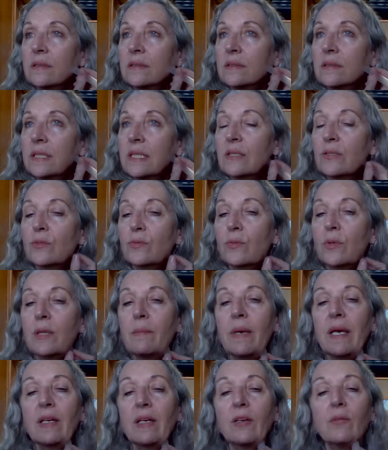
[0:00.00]
Deals with the
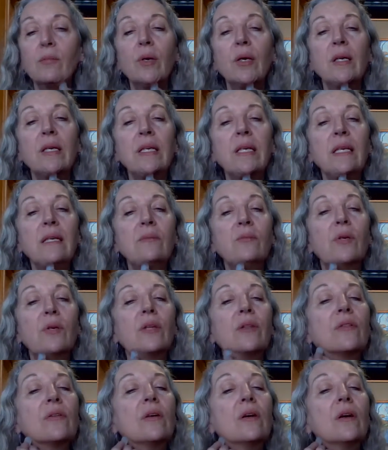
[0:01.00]
matter body, with
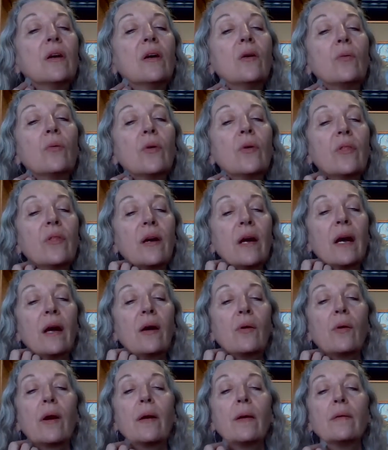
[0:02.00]

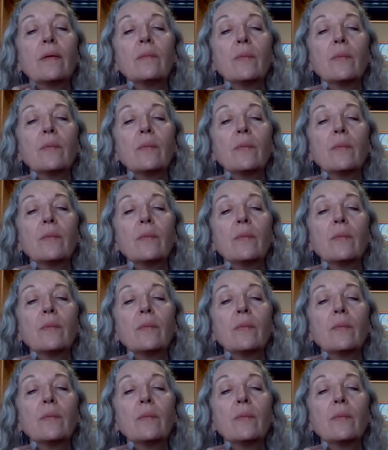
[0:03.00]
how our